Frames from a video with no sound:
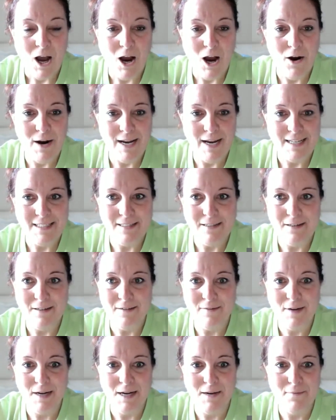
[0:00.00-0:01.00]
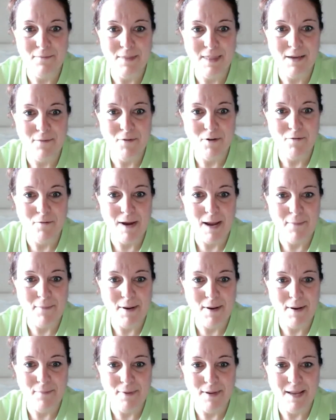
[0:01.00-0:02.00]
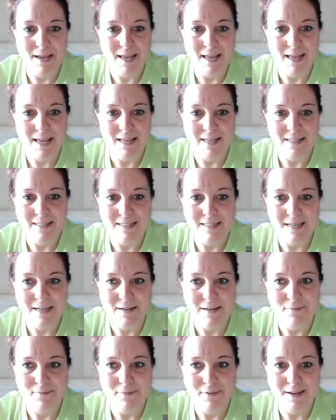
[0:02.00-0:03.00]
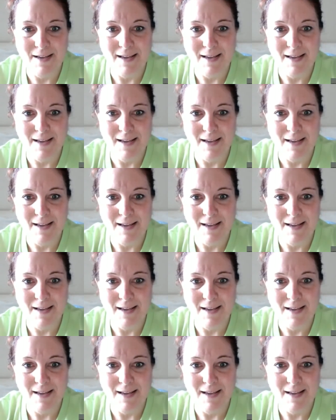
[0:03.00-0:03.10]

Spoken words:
All right, then we'll wrap up, and I'll